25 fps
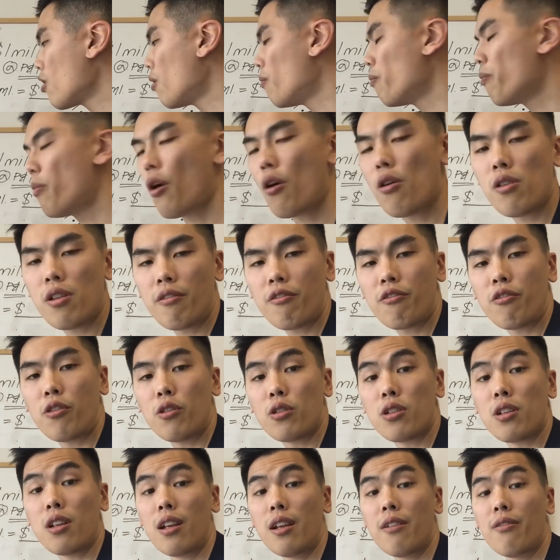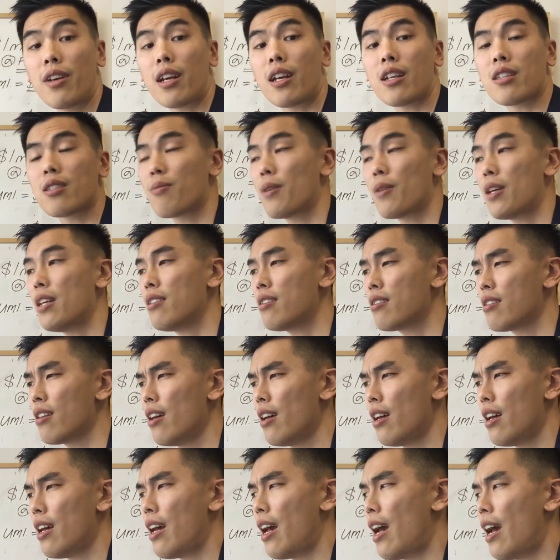component for your living expense,
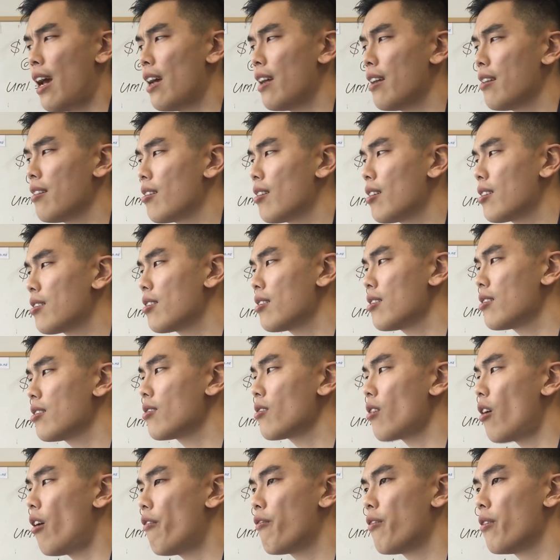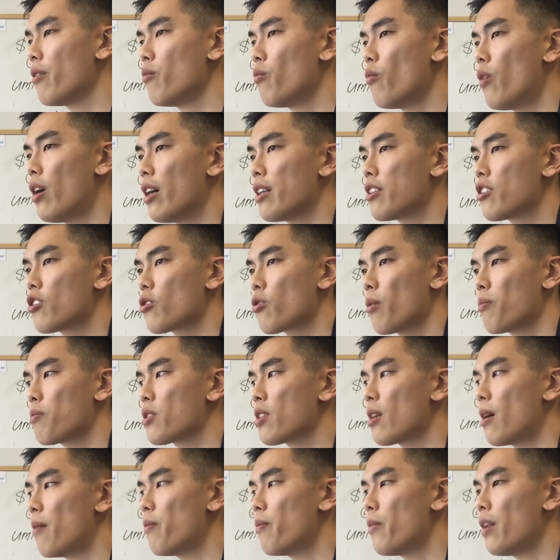and this is often what
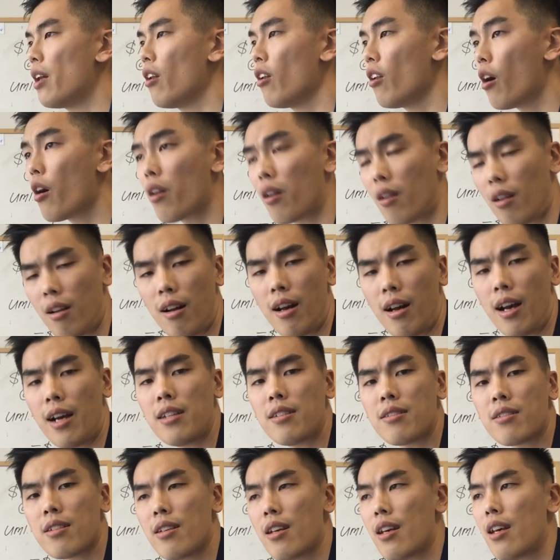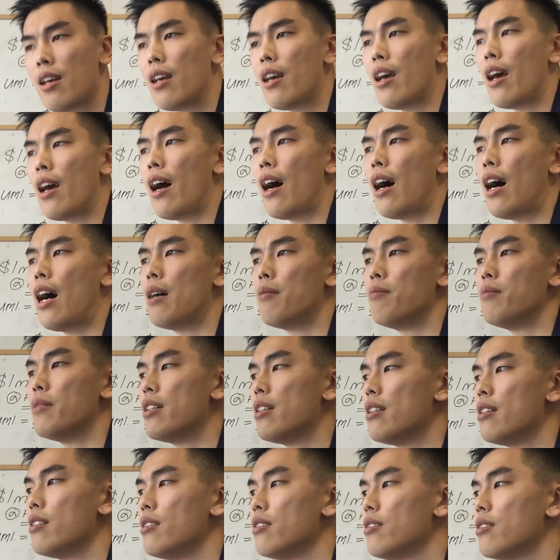trips up a lot of clients,
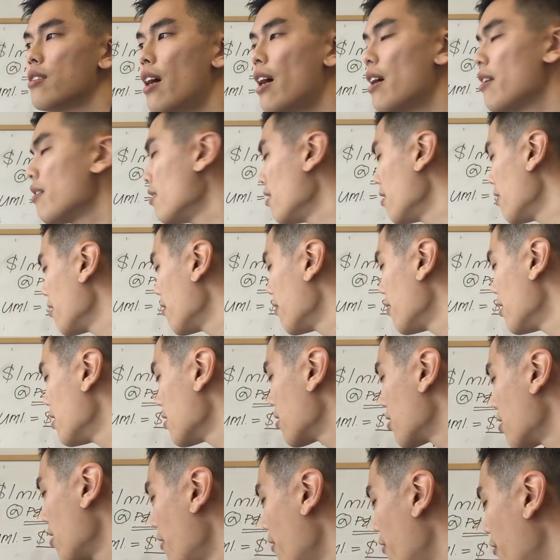is that this